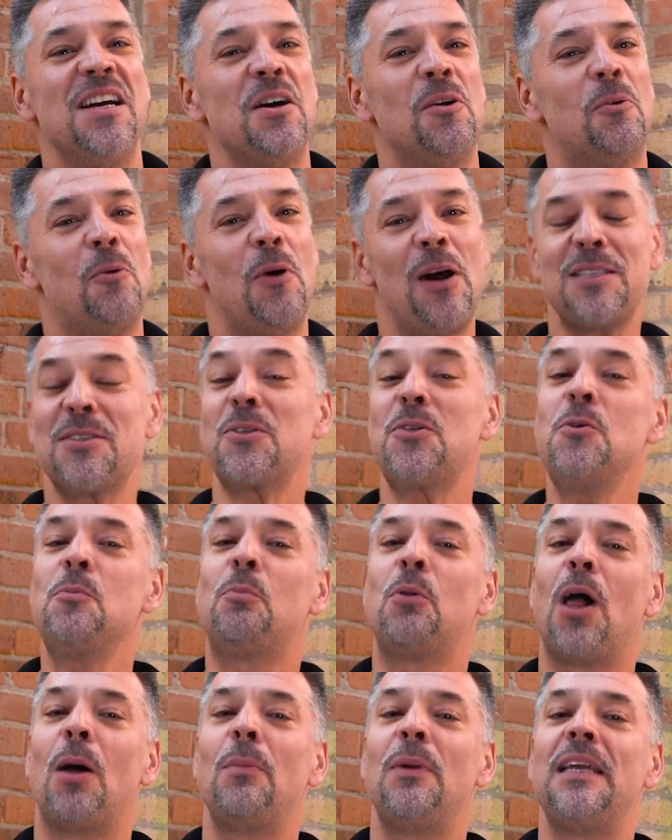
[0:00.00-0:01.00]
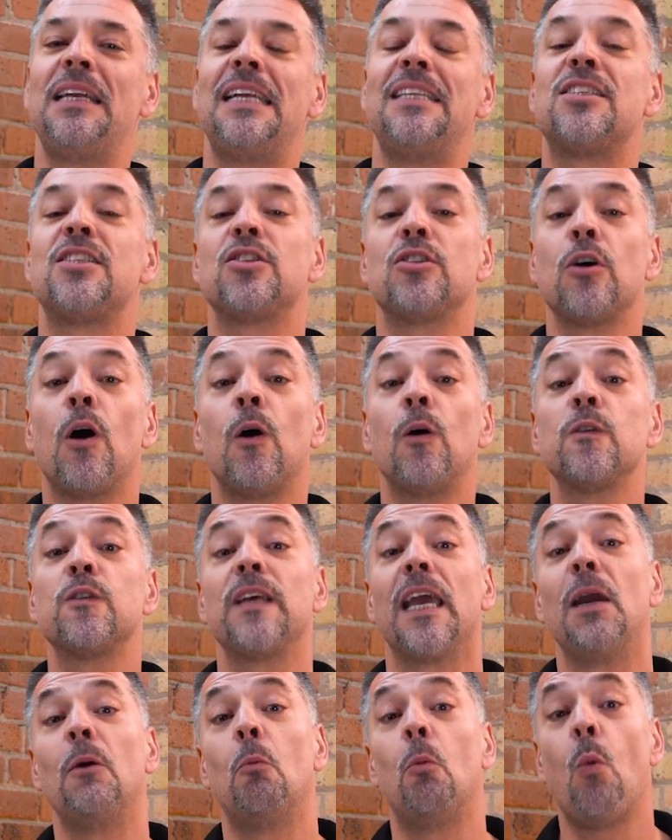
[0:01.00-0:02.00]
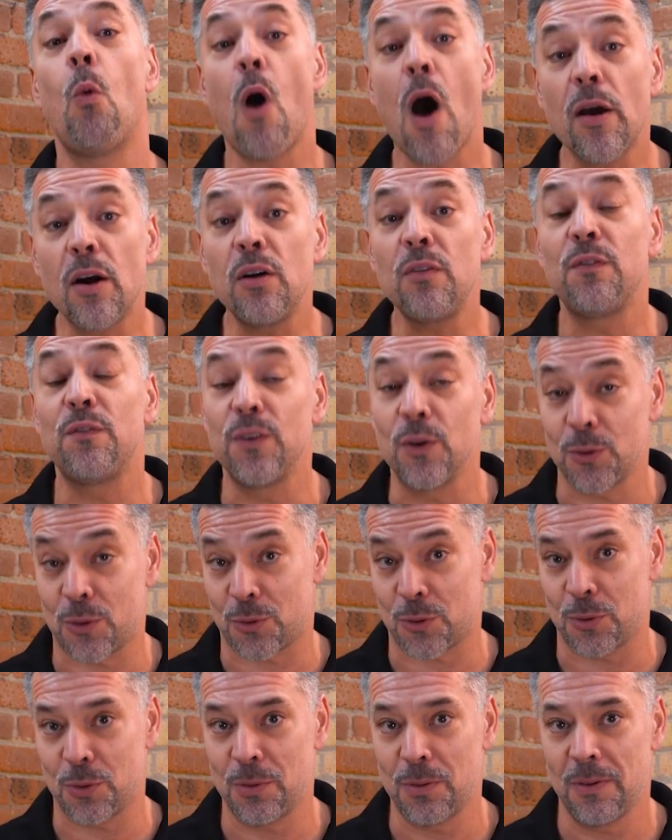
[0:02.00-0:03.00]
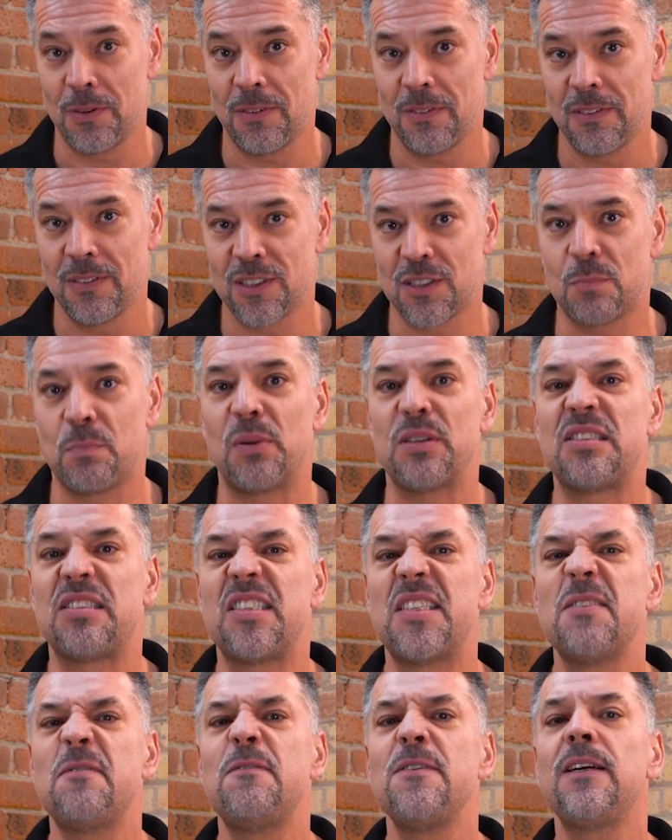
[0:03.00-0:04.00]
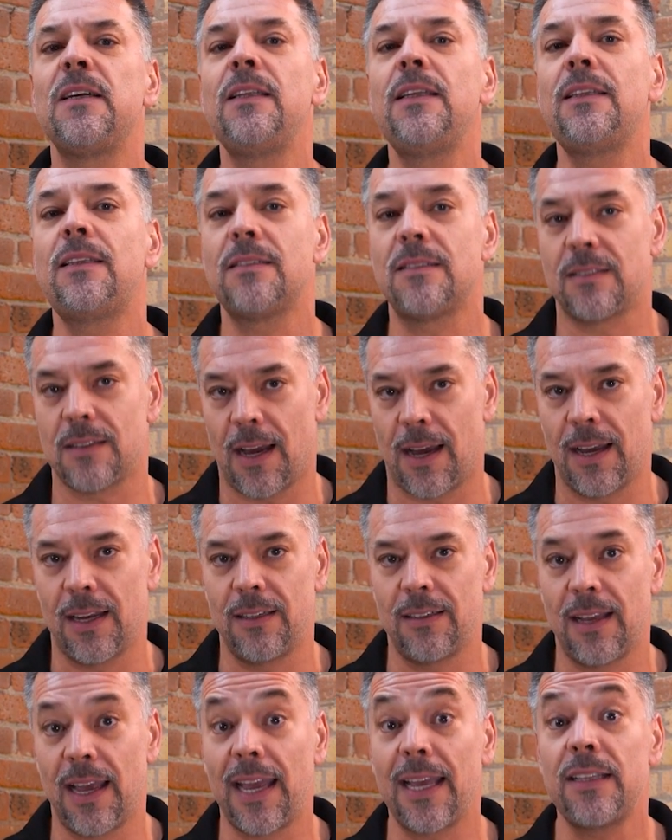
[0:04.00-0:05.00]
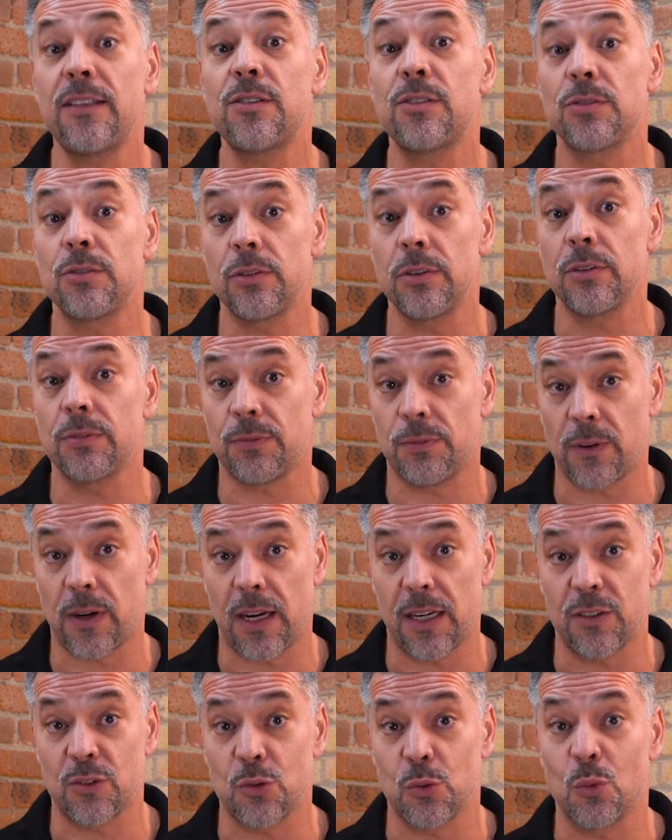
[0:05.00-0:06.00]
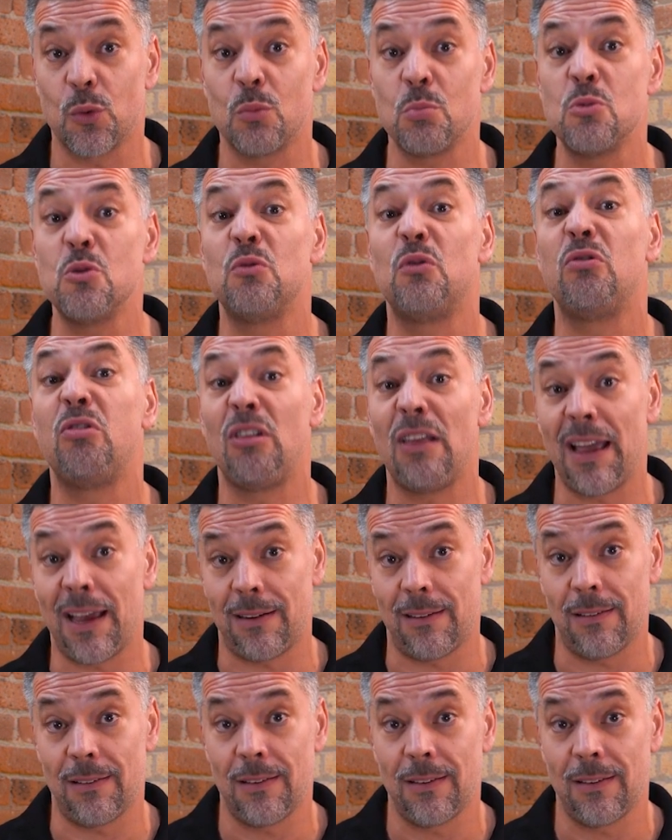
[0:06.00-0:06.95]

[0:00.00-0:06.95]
Rescue Plumbing installs a water filter specifically designed and certified to remove lead